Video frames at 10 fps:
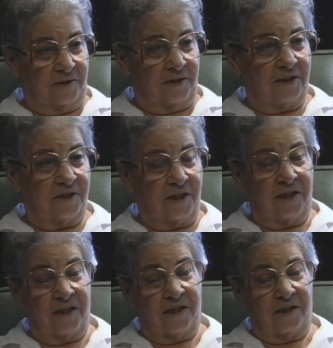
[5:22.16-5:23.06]
Yes,
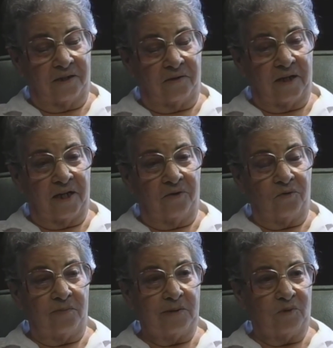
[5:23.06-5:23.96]
I, I I
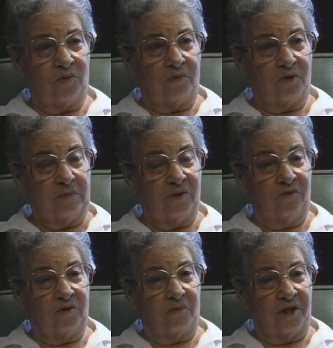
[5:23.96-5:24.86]
remember when we
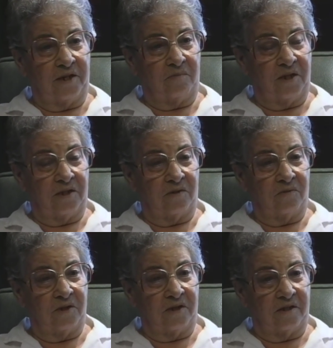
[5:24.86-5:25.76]
moved to Brown Mill
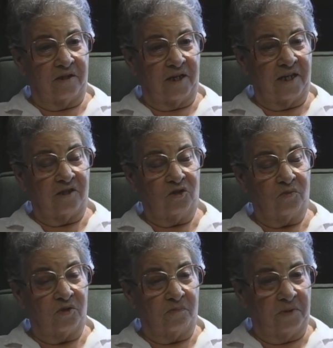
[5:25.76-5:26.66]
when the house
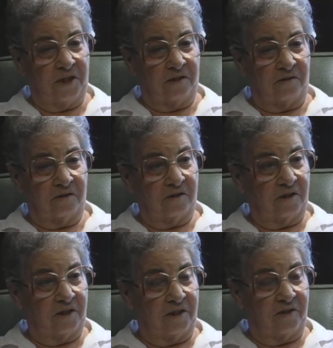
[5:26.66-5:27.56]
was built.
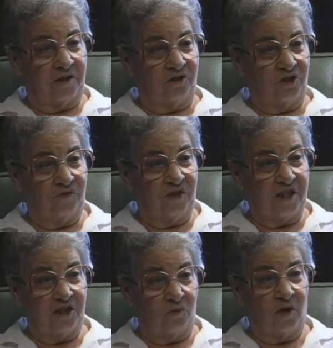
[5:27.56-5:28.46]
They was just
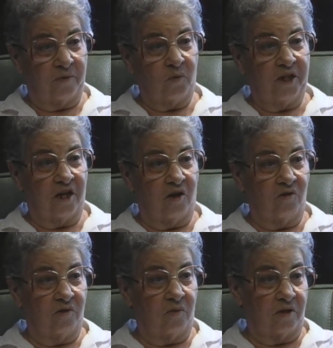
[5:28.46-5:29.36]
finishing what we
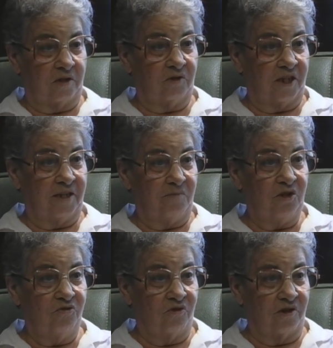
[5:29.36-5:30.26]
call what it was named
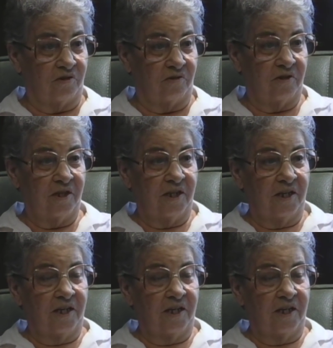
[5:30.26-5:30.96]
New mm-hmm.